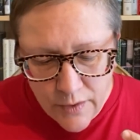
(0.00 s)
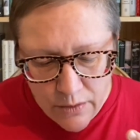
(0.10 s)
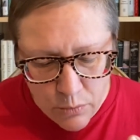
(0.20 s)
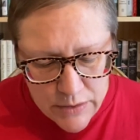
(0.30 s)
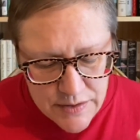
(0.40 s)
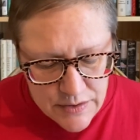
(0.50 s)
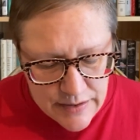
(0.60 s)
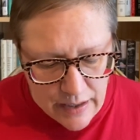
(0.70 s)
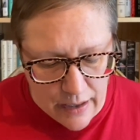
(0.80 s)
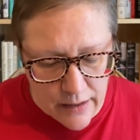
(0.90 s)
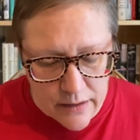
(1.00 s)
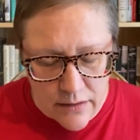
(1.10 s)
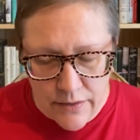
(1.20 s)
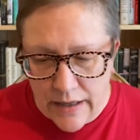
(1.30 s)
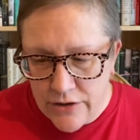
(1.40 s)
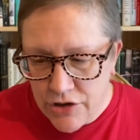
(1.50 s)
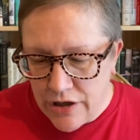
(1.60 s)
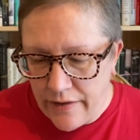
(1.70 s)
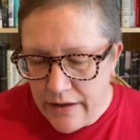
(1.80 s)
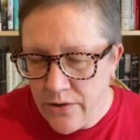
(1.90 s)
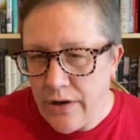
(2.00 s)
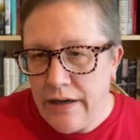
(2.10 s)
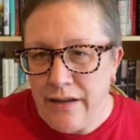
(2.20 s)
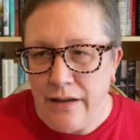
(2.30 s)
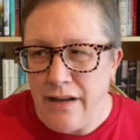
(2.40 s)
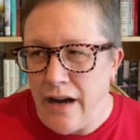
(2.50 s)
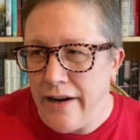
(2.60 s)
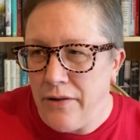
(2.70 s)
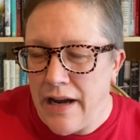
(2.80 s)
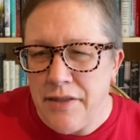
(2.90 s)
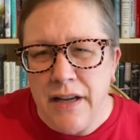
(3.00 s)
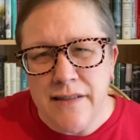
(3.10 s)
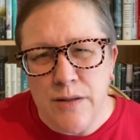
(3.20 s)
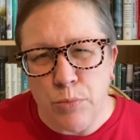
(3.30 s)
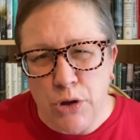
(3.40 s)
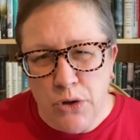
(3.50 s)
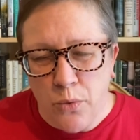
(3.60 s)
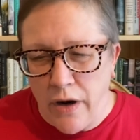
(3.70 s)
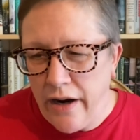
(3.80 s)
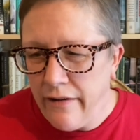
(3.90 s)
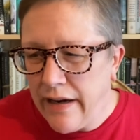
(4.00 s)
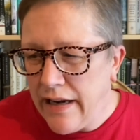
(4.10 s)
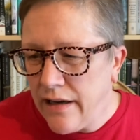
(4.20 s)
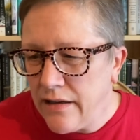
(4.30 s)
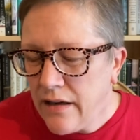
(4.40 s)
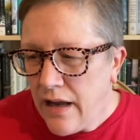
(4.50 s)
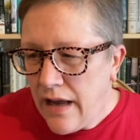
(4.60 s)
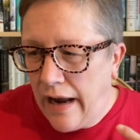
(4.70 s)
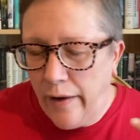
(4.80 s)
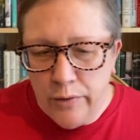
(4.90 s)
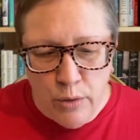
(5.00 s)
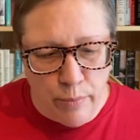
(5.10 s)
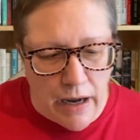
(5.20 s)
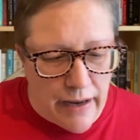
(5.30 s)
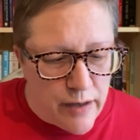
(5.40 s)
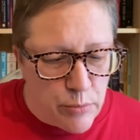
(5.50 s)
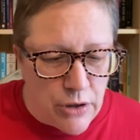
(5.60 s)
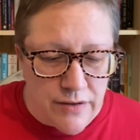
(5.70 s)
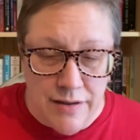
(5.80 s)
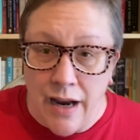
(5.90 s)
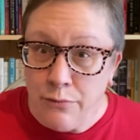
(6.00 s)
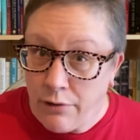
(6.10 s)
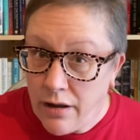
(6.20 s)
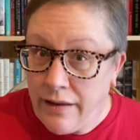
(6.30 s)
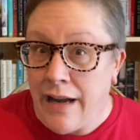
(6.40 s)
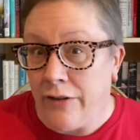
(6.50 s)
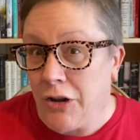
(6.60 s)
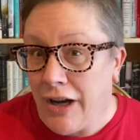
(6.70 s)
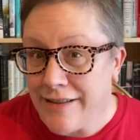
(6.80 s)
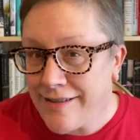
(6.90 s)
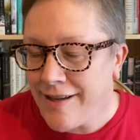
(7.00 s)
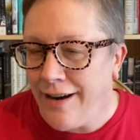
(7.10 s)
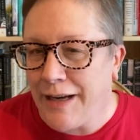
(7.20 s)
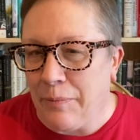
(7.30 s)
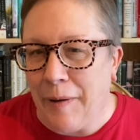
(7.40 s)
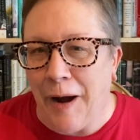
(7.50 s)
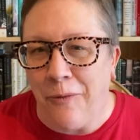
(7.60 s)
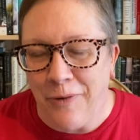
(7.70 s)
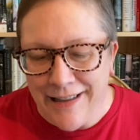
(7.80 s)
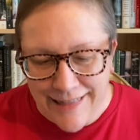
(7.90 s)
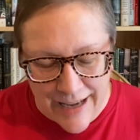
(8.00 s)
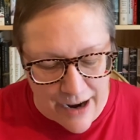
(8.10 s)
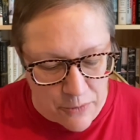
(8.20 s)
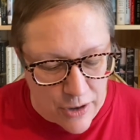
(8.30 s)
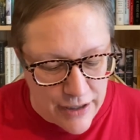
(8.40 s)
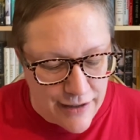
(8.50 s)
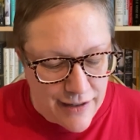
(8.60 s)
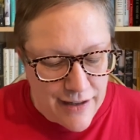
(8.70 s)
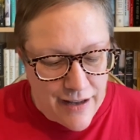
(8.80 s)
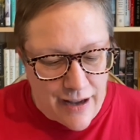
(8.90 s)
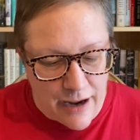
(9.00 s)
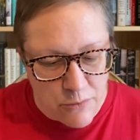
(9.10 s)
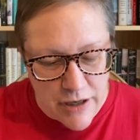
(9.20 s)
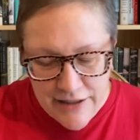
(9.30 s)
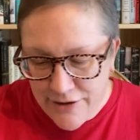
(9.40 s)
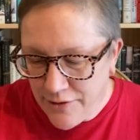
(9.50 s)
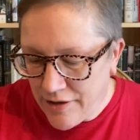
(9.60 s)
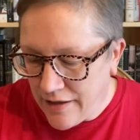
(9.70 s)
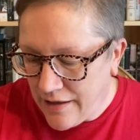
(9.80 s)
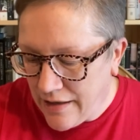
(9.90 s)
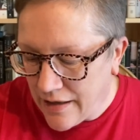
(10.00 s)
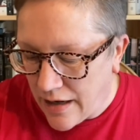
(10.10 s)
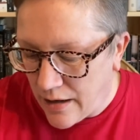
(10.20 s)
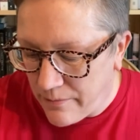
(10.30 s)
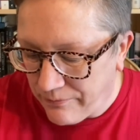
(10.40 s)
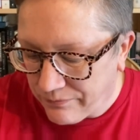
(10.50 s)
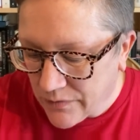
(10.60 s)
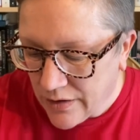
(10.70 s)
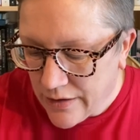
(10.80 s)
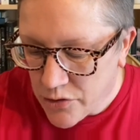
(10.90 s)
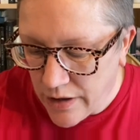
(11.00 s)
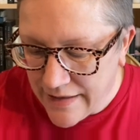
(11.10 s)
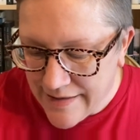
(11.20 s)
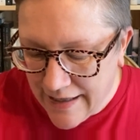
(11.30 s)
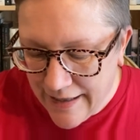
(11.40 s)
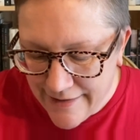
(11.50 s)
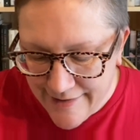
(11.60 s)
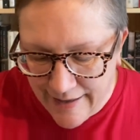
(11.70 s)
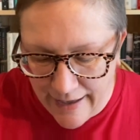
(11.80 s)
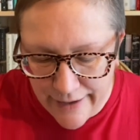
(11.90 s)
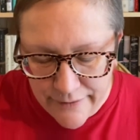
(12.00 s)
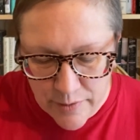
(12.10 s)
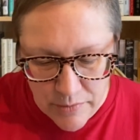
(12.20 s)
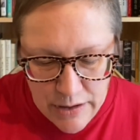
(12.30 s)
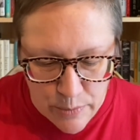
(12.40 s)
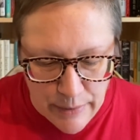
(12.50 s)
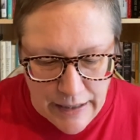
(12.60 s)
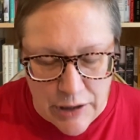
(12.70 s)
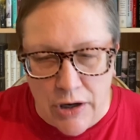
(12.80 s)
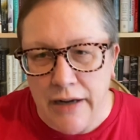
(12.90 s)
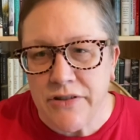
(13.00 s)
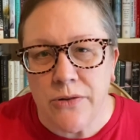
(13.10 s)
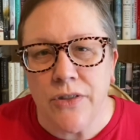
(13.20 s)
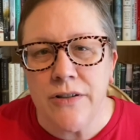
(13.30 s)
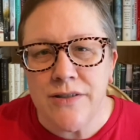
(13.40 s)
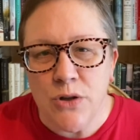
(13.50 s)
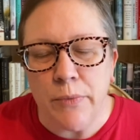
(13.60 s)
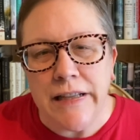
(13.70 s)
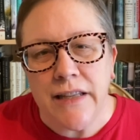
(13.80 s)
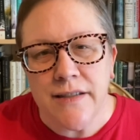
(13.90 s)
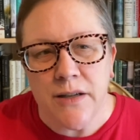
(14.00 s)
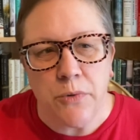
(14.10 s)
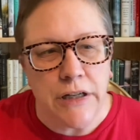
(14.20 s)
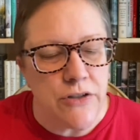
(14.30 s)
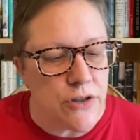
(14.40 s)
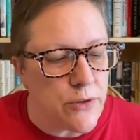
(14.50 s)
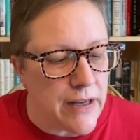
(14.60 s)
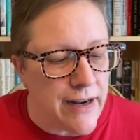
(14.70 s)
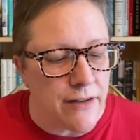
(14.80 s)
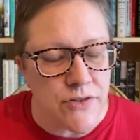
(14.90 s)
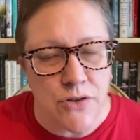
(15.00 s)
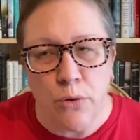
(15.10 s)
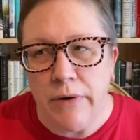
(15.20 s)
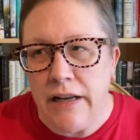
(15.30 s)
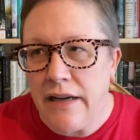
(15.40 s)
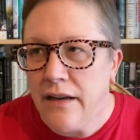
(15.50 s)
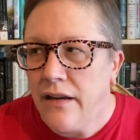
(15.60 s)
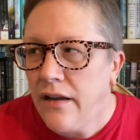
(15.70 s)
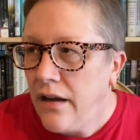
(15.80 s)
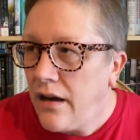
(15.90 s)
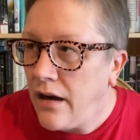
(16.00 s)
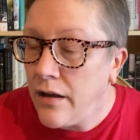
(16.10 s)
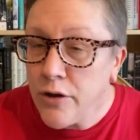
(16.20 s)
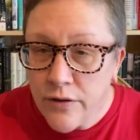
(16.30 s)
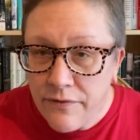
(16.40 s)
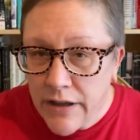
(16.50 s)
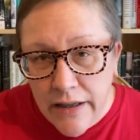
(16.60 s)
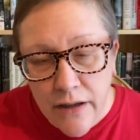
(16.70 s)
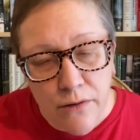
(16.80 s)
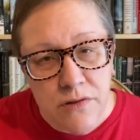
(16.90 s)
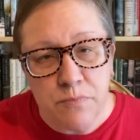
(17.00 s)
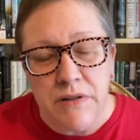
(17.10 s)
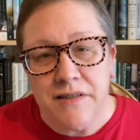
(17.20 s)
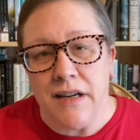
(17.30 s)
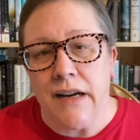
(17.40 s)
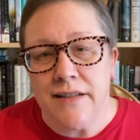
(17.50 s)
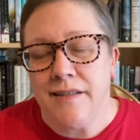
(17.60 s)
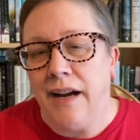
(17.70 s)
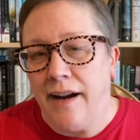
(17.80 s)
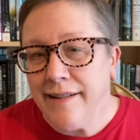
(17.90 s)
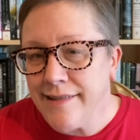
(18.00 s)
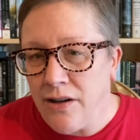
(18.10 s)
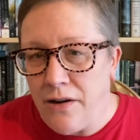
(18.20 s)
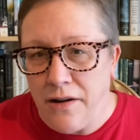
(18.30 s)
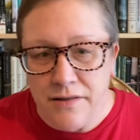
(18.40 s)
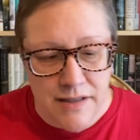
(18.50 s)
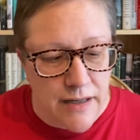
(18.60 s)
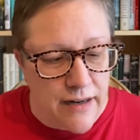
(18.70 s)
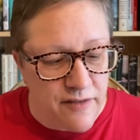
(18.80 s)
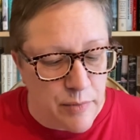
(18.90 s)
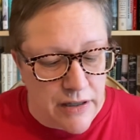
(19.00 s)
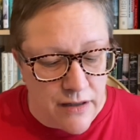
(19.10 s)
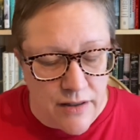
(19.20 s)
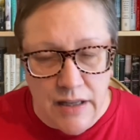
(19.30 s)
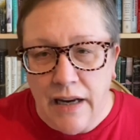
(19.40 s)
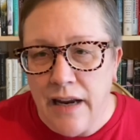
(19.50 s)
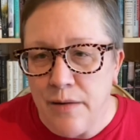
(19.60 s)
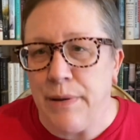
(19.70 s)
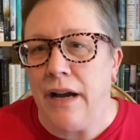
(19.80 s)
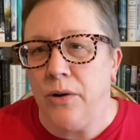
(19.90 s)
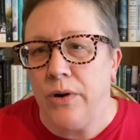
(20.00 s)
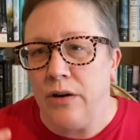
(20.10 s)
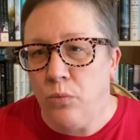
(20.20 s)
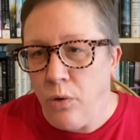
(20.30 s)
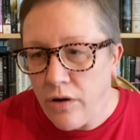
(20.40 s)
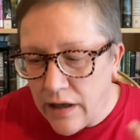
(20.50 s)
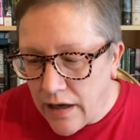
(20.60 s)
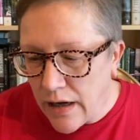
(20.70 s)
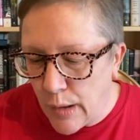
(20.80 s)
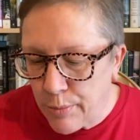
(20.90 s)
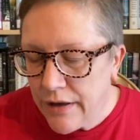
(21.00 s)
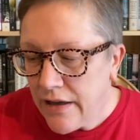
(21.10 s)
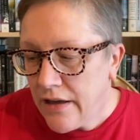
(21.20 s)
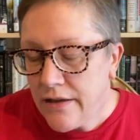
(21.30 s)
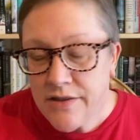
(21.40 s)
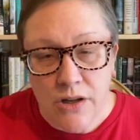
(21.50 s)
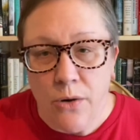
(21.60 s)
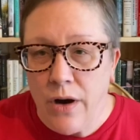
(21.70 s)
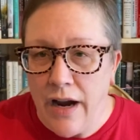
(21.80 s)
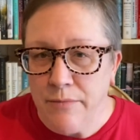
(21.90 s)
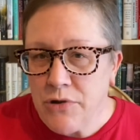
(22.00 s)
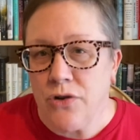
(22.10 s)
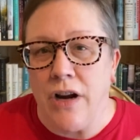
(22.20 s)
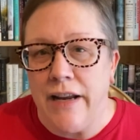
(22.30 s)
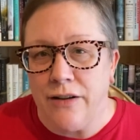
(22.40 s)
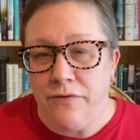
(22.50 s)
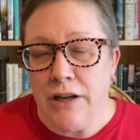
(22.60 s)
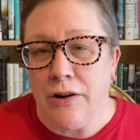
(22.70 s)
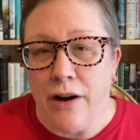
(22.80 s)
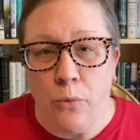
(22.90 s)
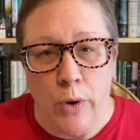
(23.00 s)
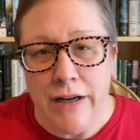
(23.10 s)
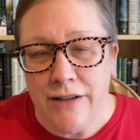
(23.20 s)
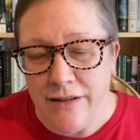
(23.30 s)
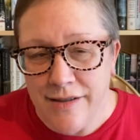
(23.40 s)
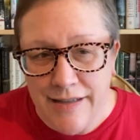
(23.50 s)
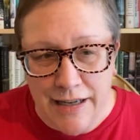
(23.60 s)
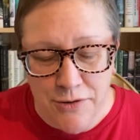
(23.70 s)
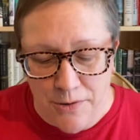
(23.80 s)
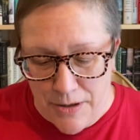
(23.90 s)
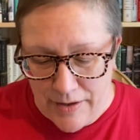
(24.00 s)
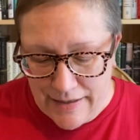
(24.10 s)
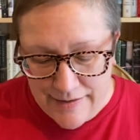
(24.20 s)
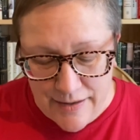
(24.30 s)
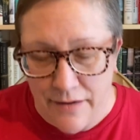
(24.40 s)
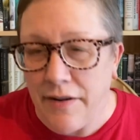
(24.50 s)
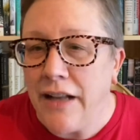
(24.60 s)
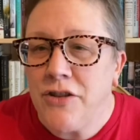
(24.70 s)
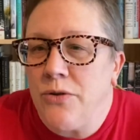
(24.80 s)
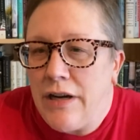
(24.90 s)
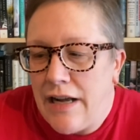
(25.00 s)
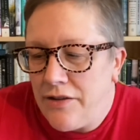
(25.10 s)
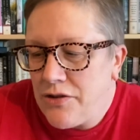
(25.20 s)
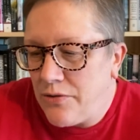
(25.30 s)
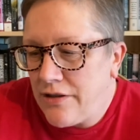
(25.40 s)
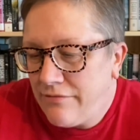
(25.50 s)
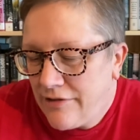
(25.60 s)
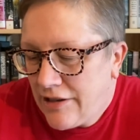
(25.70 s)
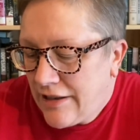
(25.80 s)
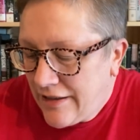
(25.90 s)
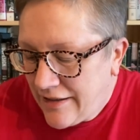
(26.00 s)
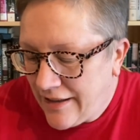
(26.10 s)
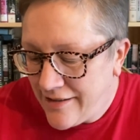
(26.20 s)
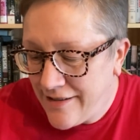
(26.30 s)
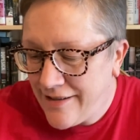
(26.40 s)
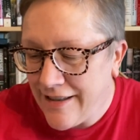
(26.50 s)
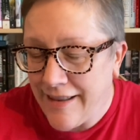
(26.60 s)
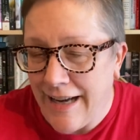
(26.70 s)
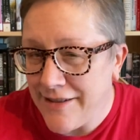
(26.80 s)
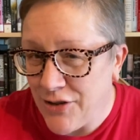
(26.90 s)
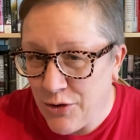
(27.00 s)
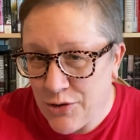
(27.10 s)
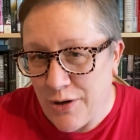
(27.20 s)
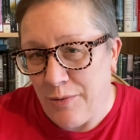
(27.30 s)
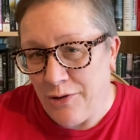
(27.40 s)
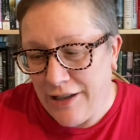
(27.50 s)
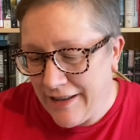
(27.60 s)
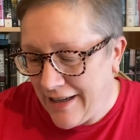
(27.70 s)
what's the tag that Shelly created? I think it's the book acquiring and how you're buying books. I really have a lot to talk about with that one. I want to do the trans kids tag from Leo Bancroft. So there's so many things I want to do, and I have so many other videos besides tags and hauls that I've been thinking about and working up. So I'm trying to figure out when to schedule all that stuff. I'll do it. That's no trouble. And